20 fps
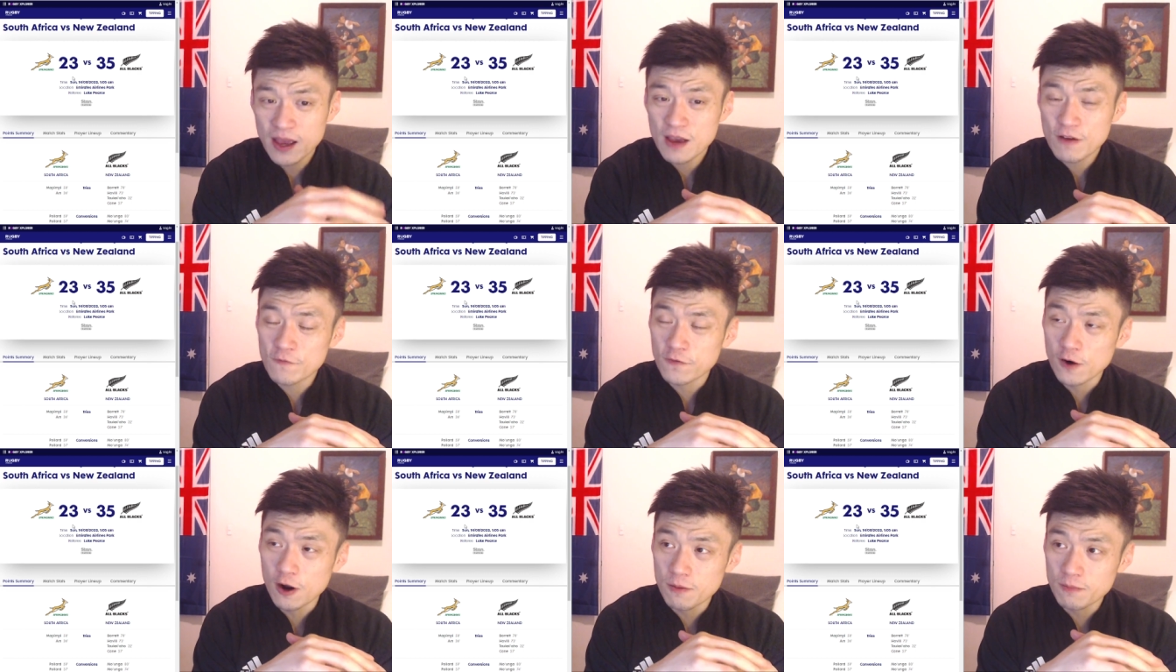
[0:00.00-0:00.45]

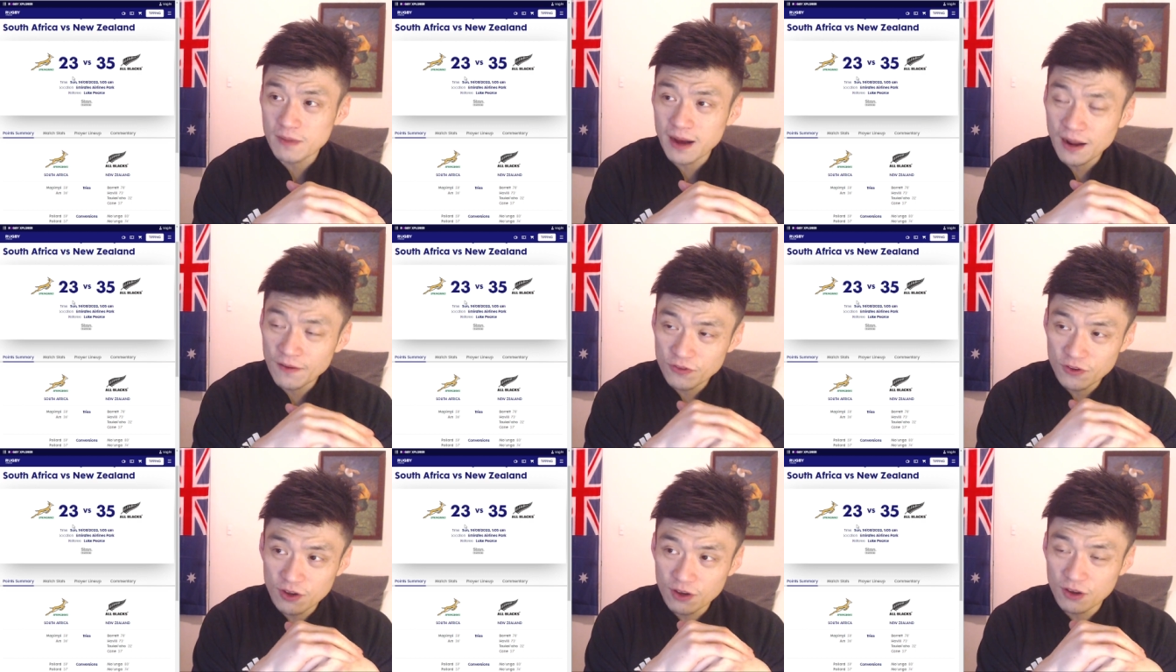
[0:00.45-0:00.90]
from
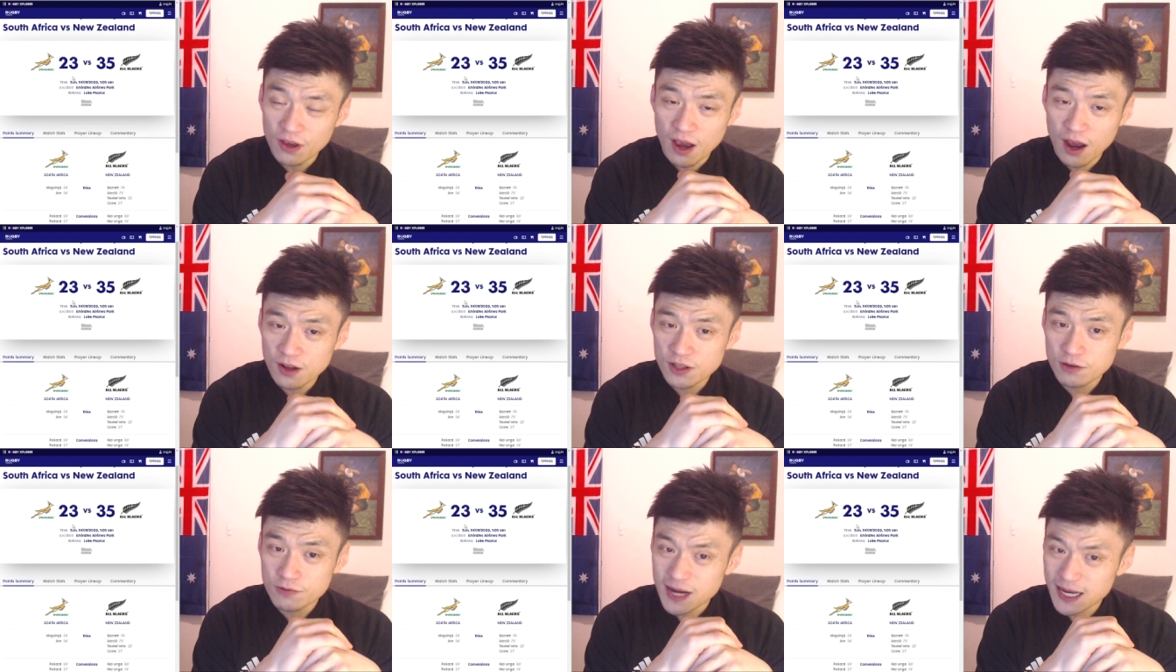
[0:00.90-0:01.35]
under
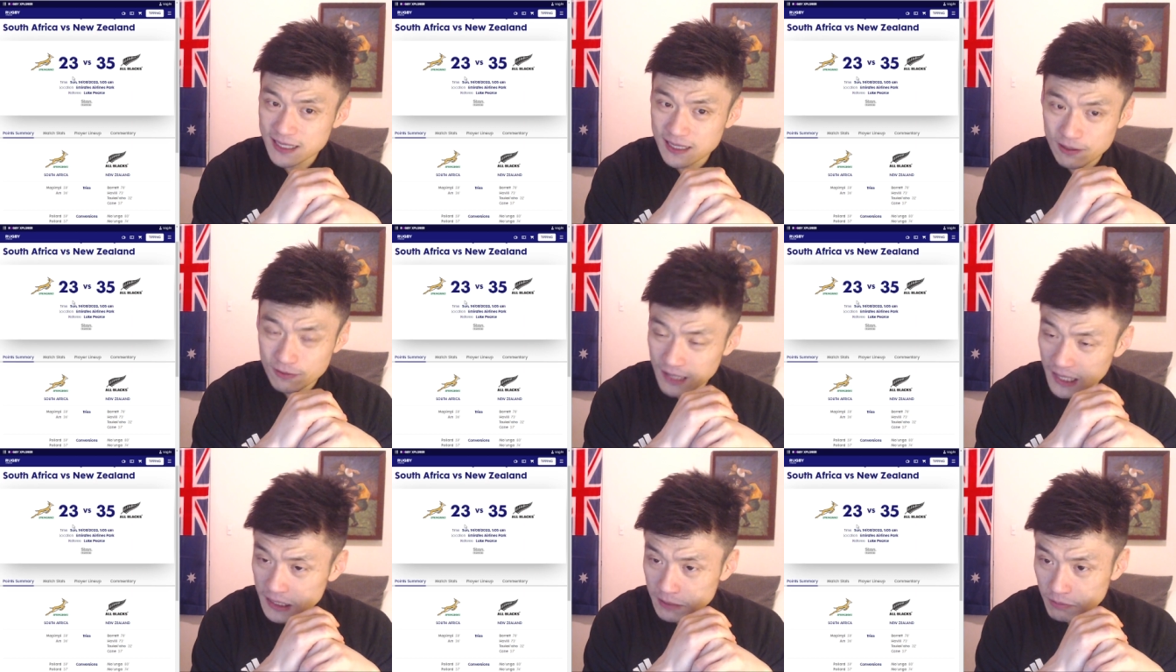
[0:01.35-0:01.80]
Rassie
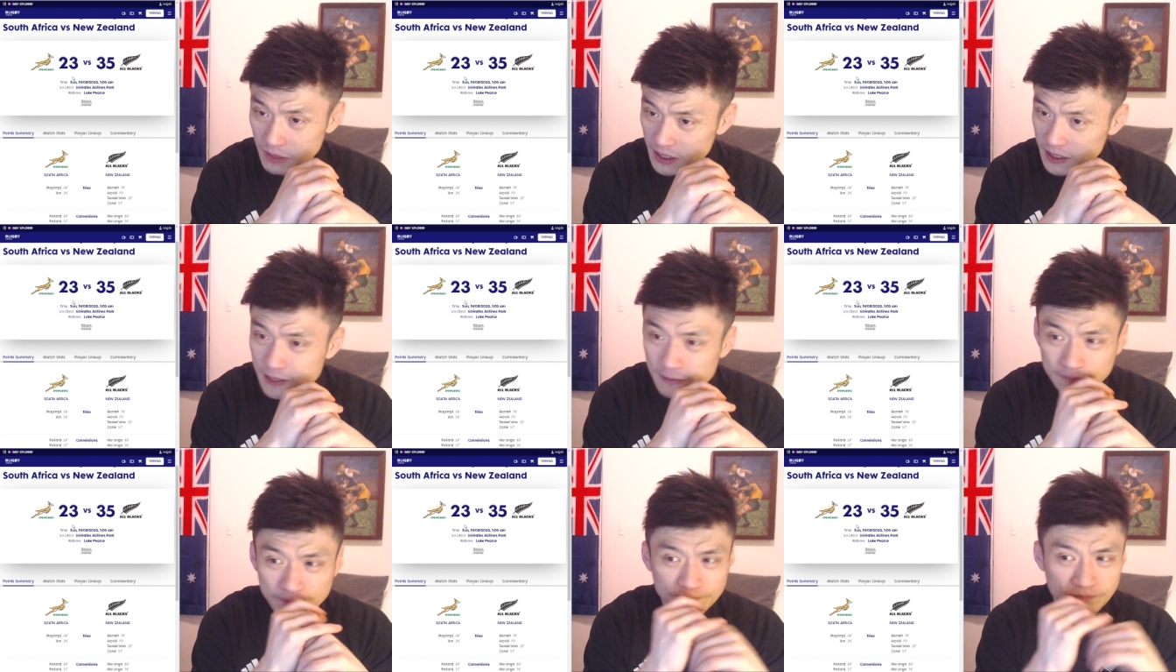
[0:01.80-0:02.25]
Erasmus.